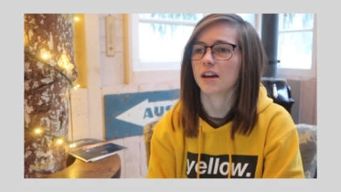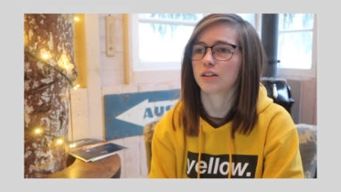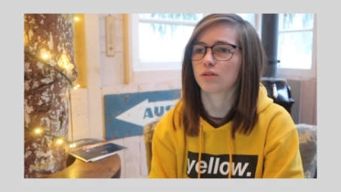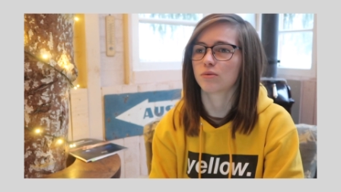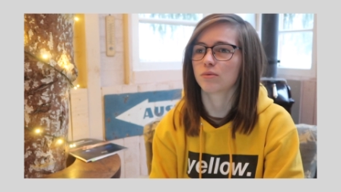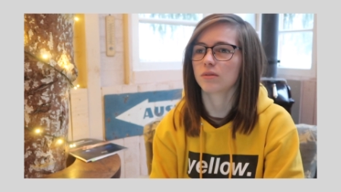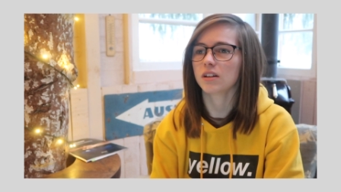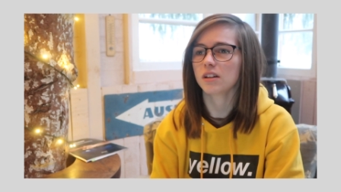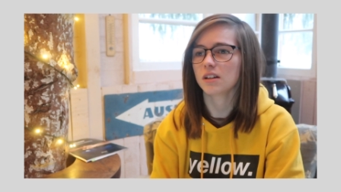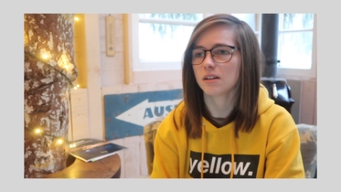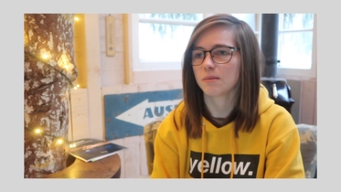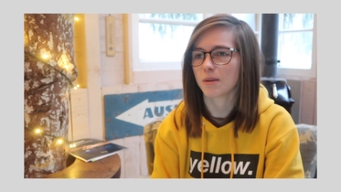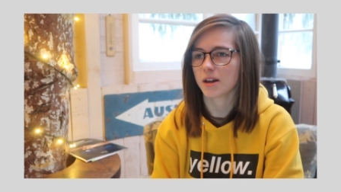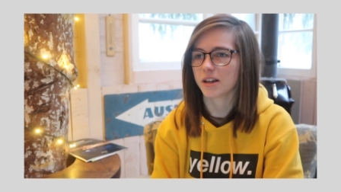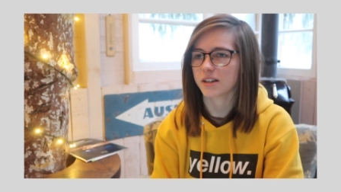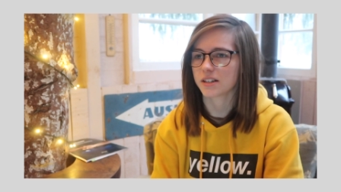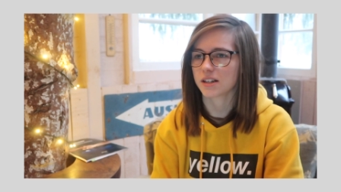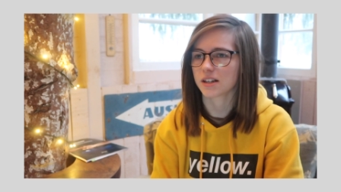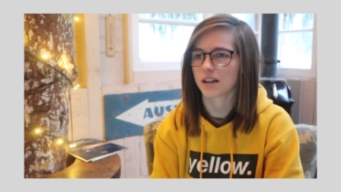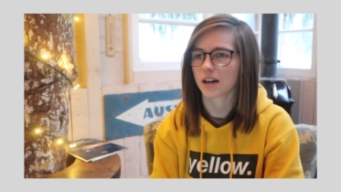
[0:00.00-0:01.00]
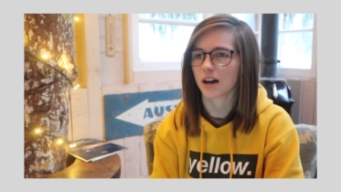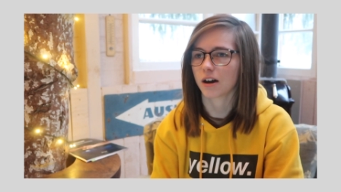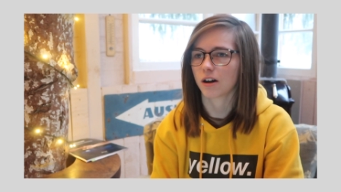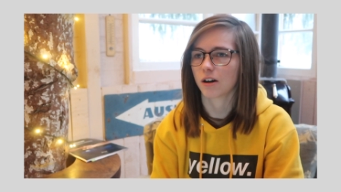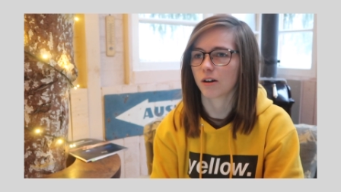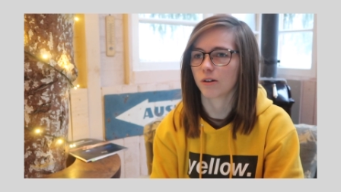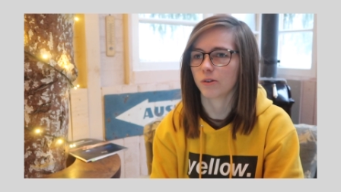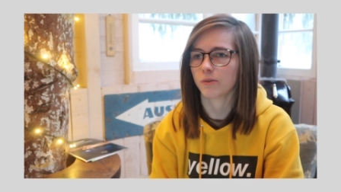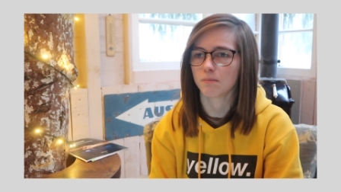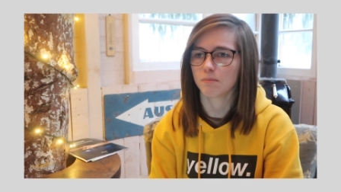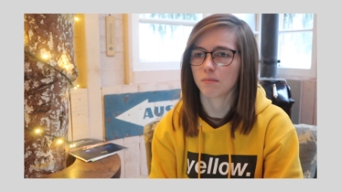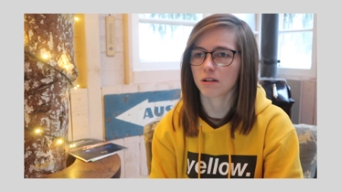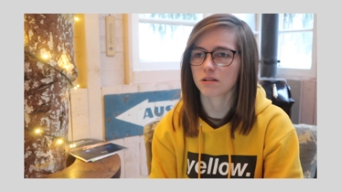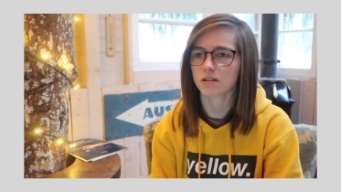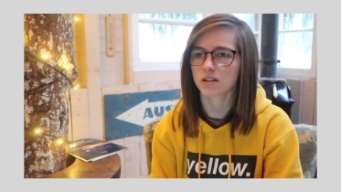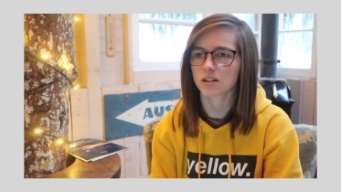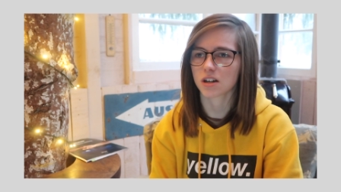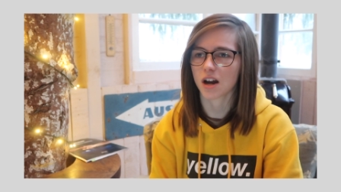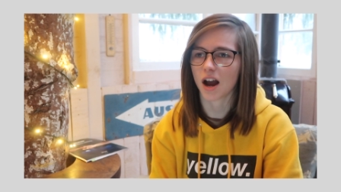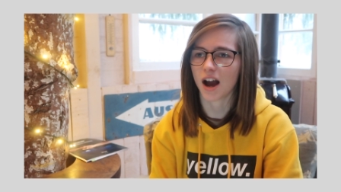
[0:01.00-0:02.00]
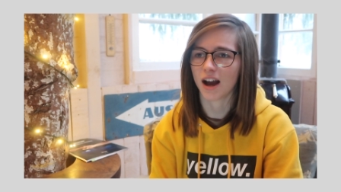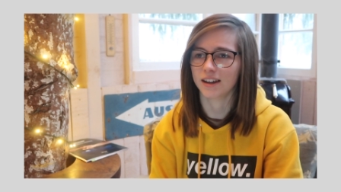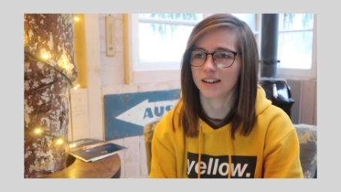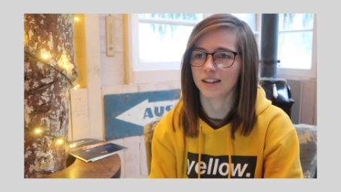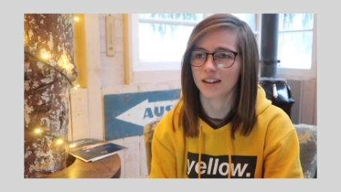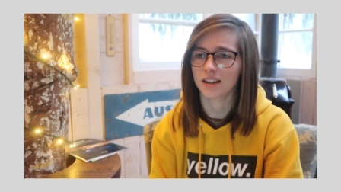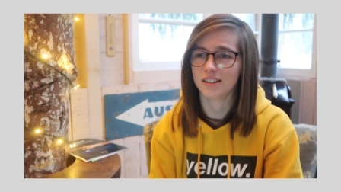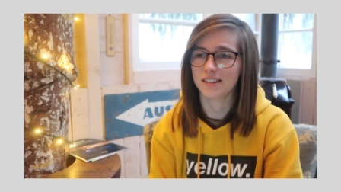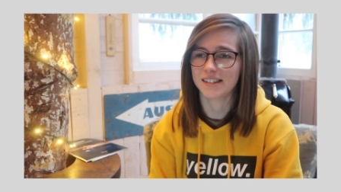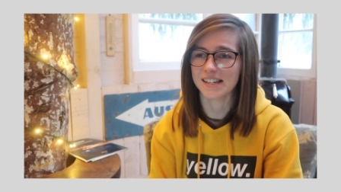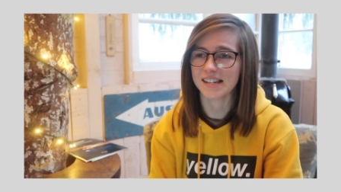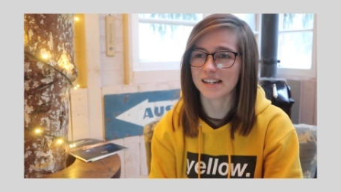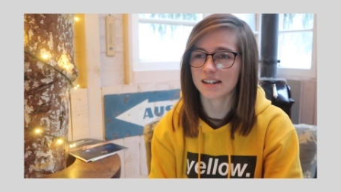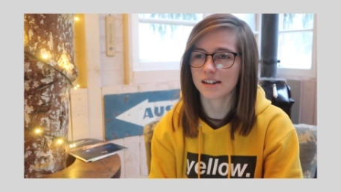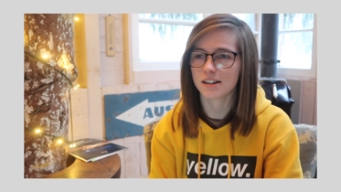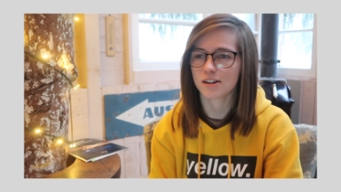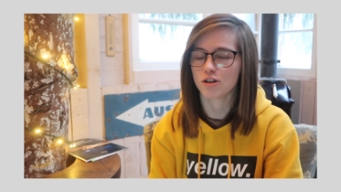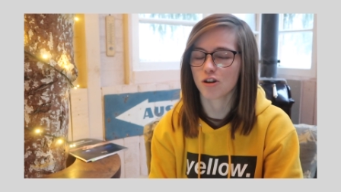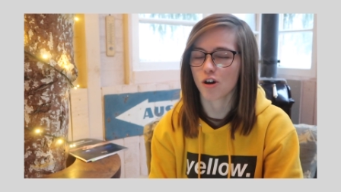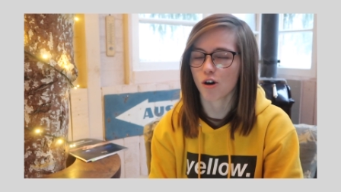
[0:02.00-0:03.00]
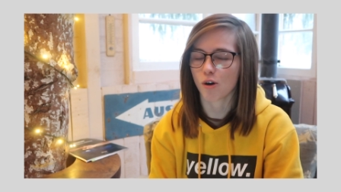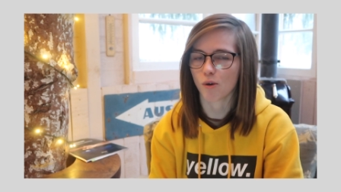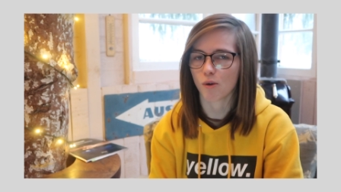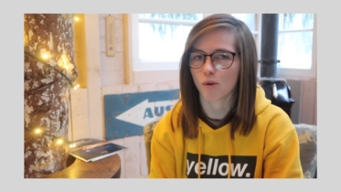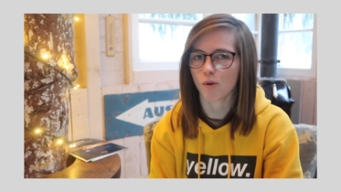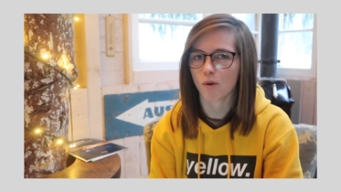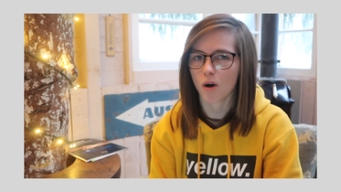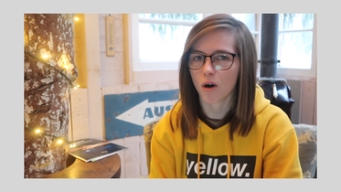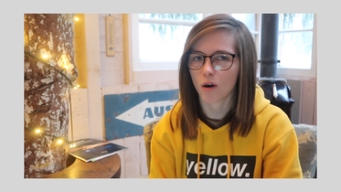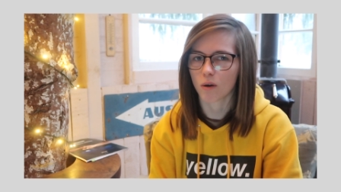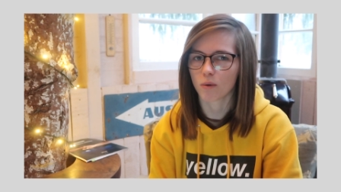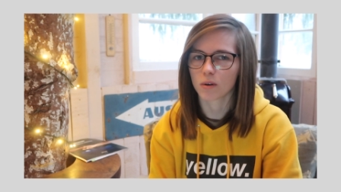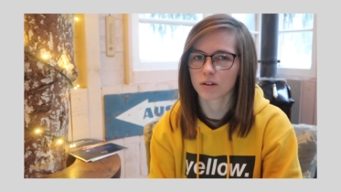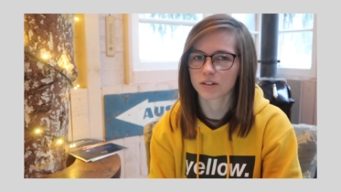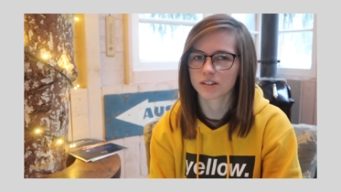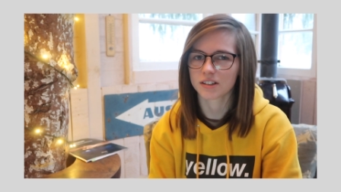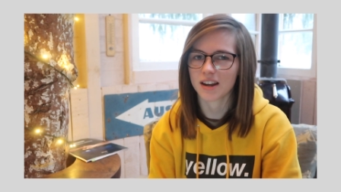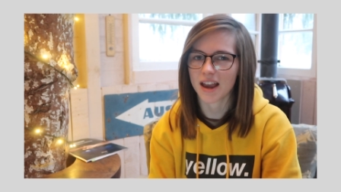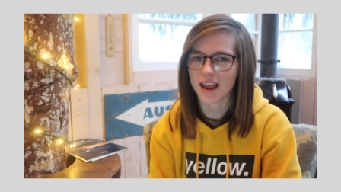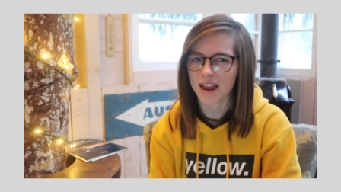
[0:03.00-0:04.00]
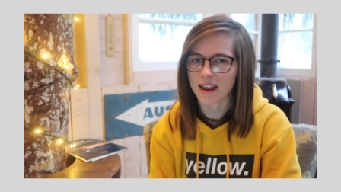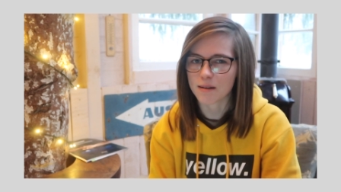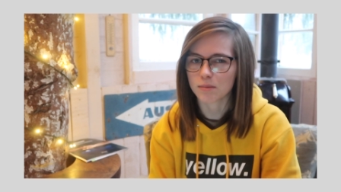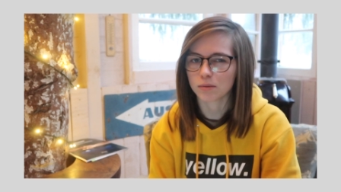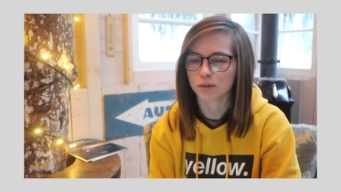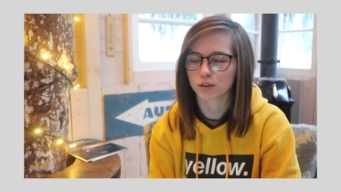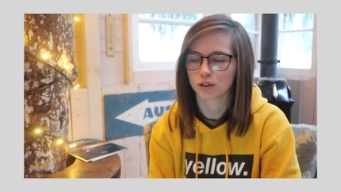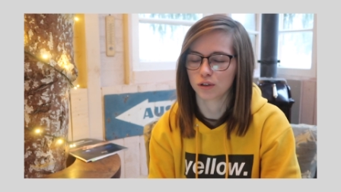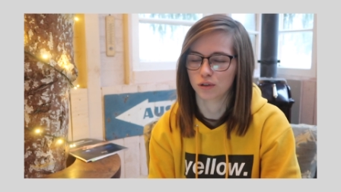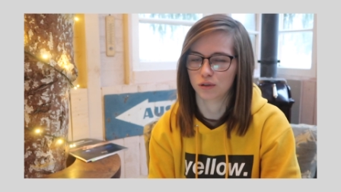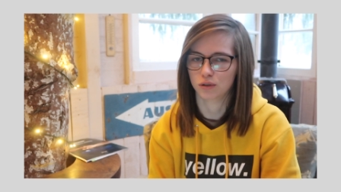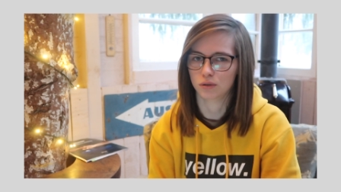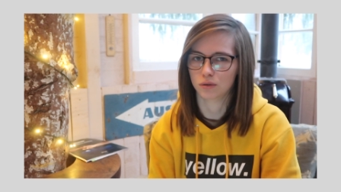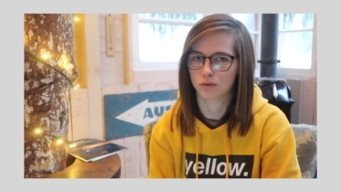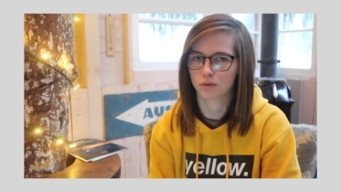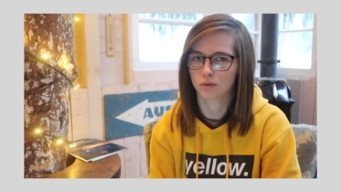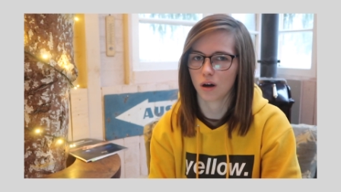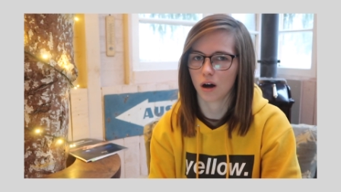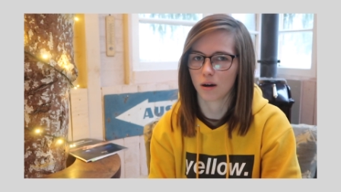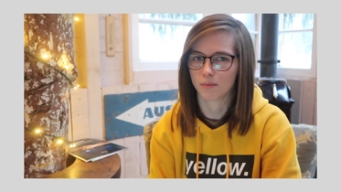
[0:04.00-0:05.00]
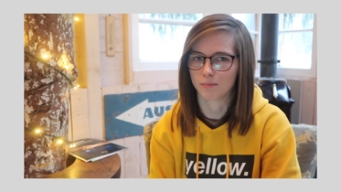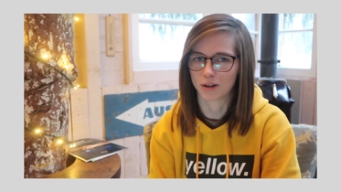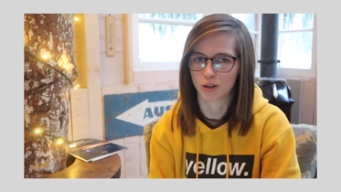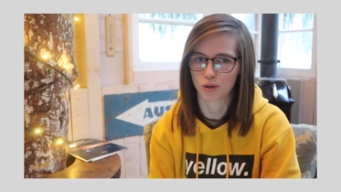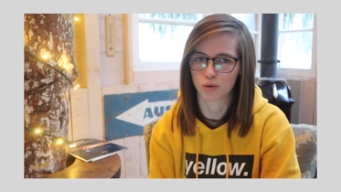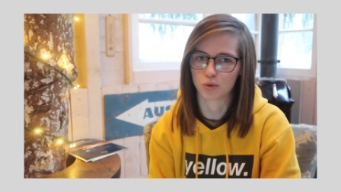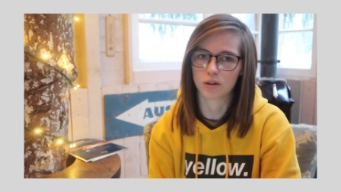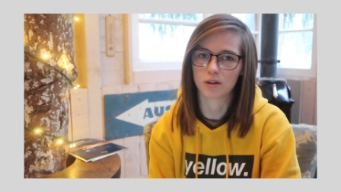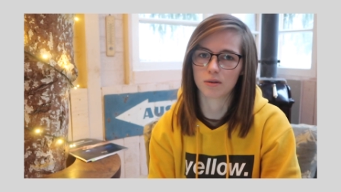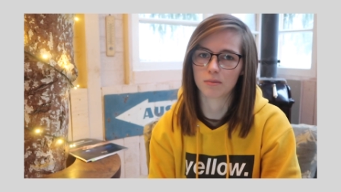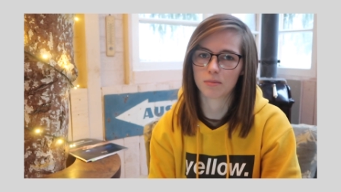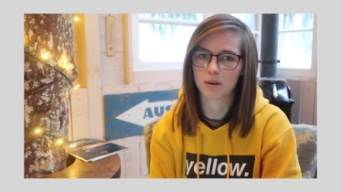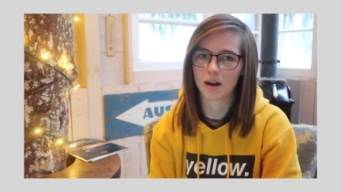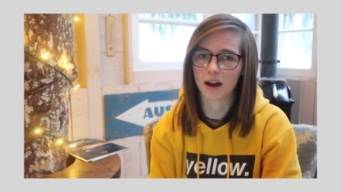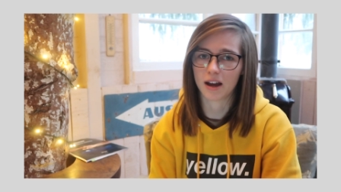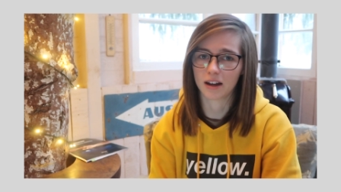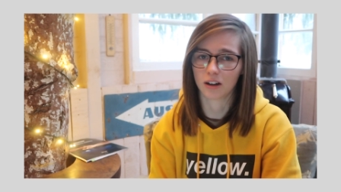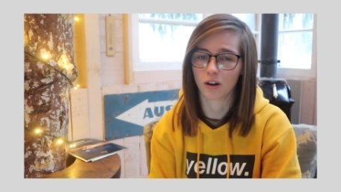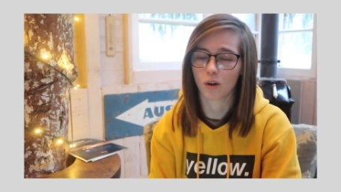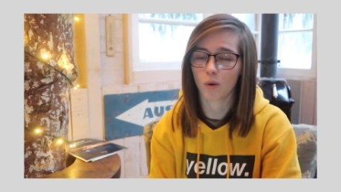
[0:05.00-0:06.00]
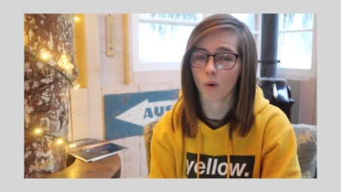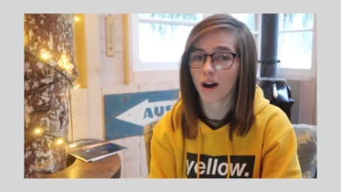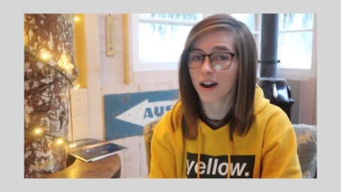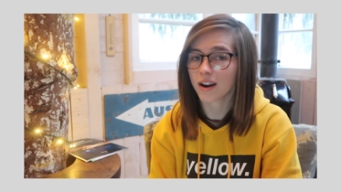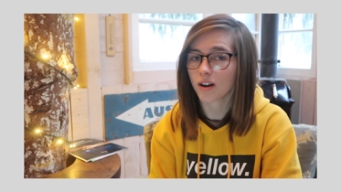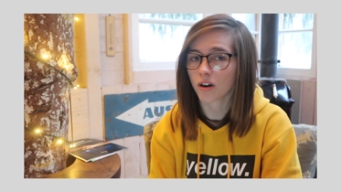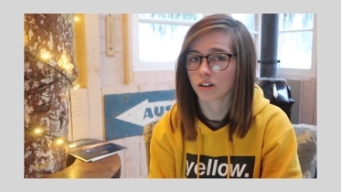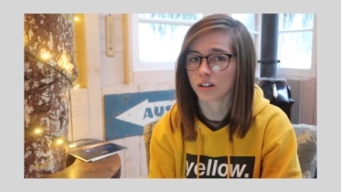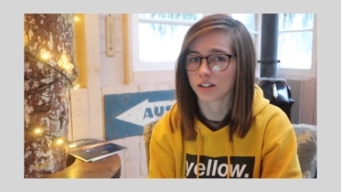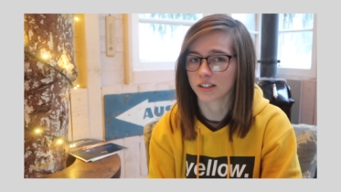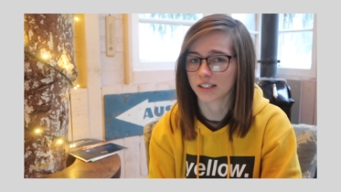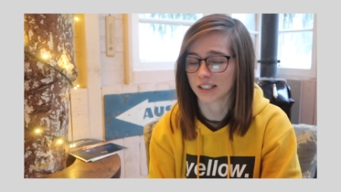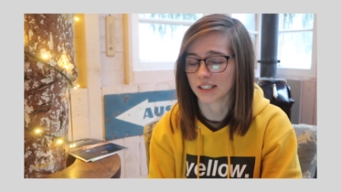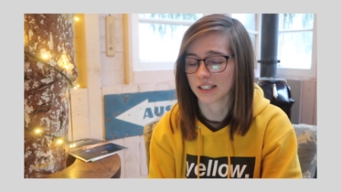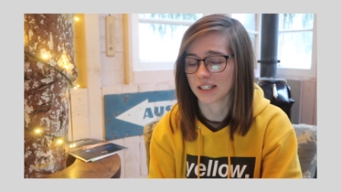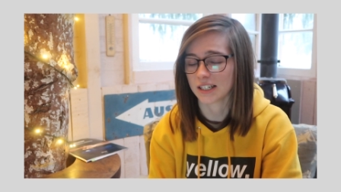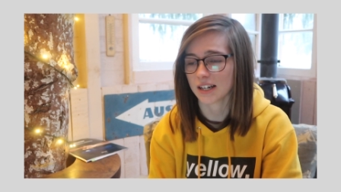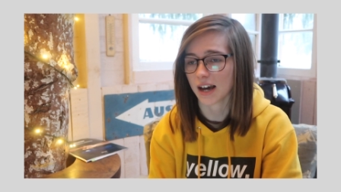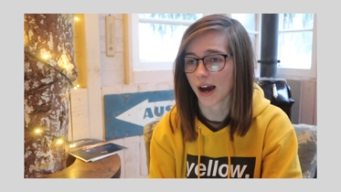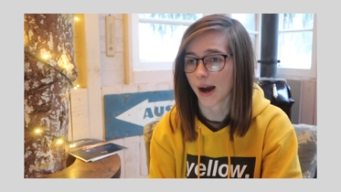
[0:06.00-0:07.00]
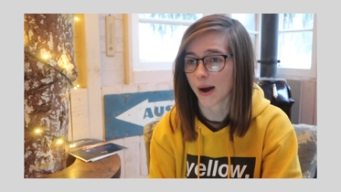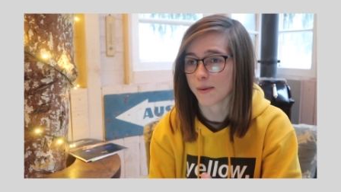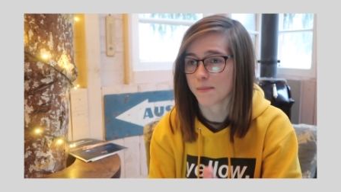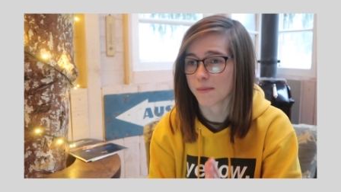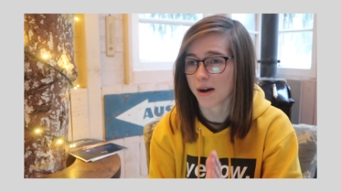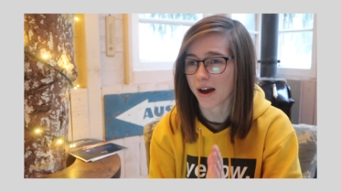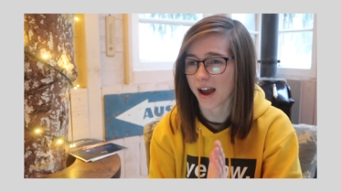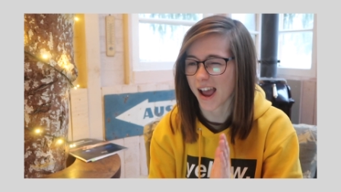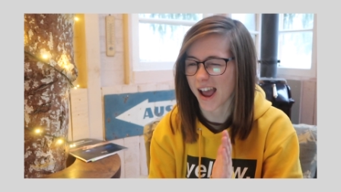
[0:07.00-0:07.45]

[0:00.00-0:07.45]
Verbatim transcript: It's really amazing how much I didn't know or wasn't able to do on my trip, and quite honestly, I'm